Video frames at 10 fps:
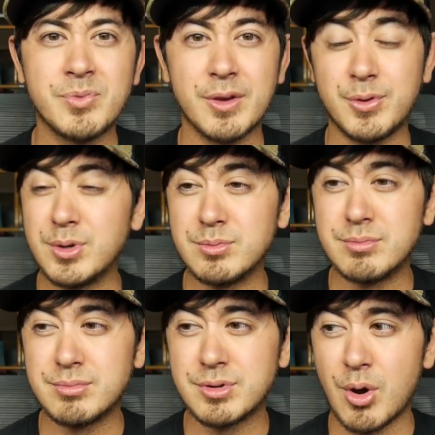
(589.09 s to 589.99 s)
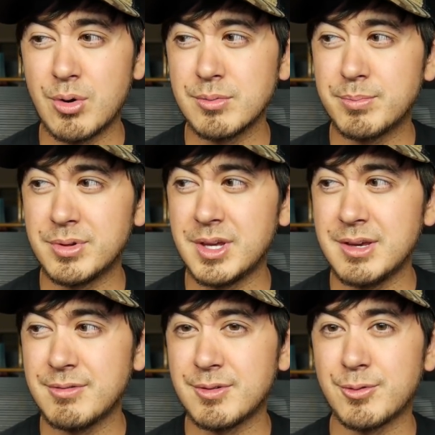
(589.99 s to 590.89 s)
If you don't
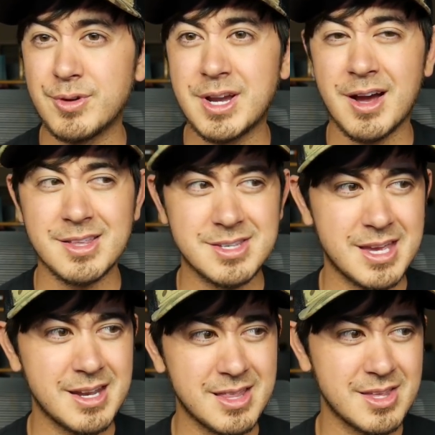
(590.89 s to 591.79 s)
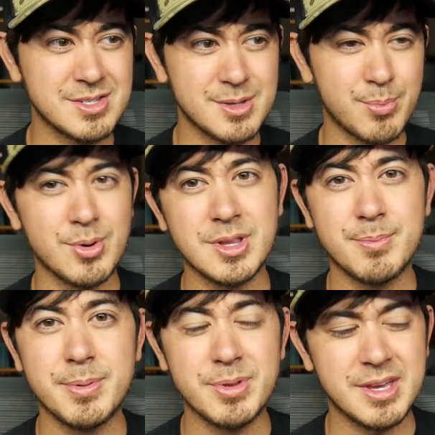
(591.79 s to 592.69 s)
believe in free content and then supporting the
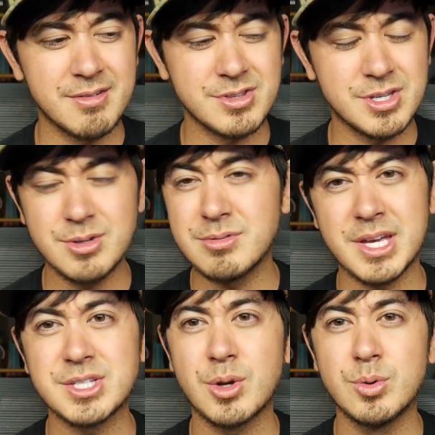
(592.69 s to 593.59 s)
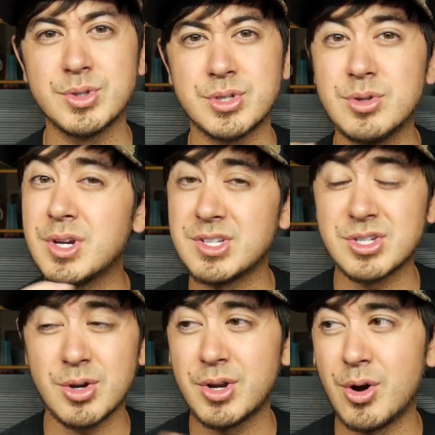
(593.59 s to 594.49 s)
people that give it to you, that's cool too. You could
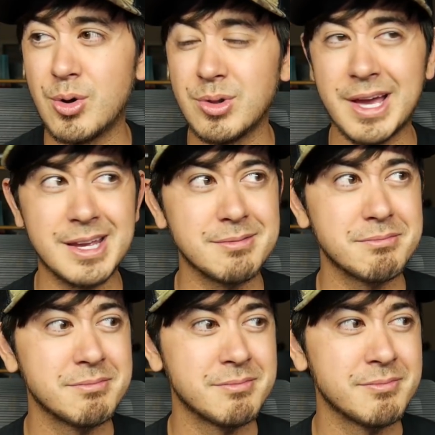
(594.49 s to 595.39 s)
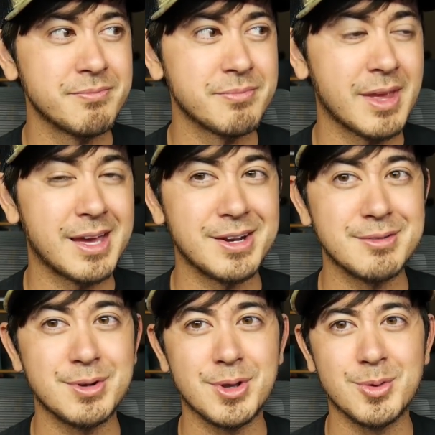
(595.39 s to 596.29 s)
just go to Olight. I don't
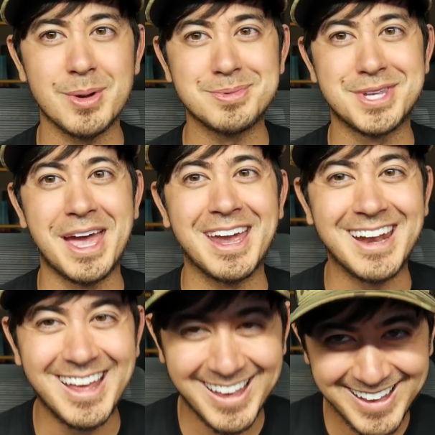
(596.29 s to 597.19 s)
even know the website.